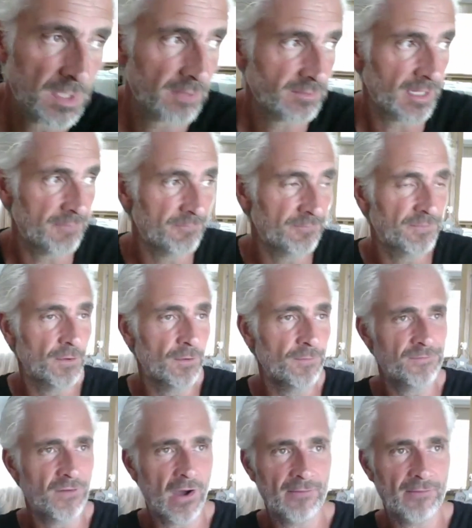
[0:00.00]
I've done for
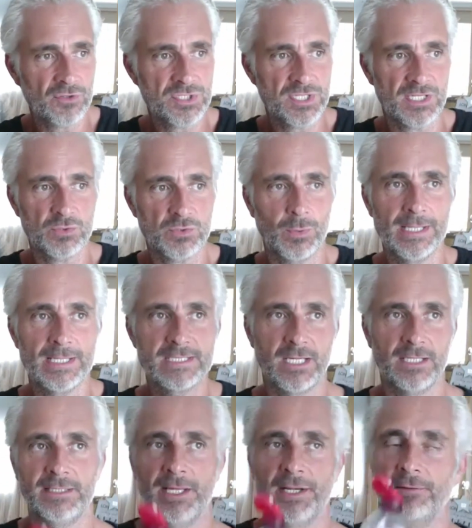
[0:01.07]
five or six weeks.
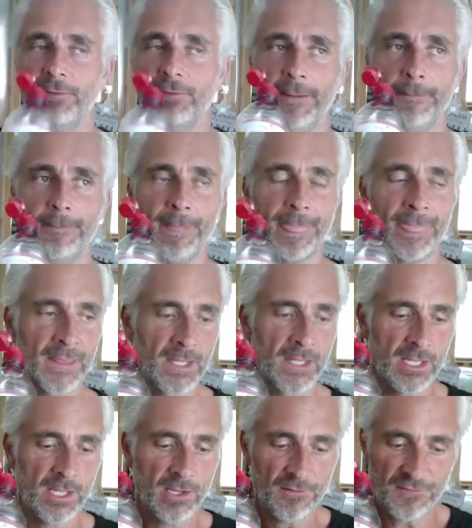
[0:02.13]
I've done a um,
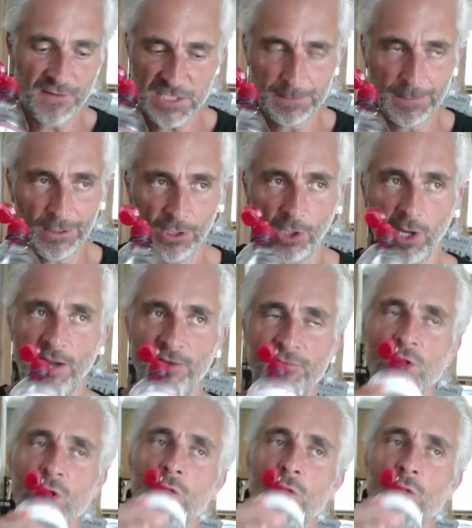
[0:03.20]
Facebook Live,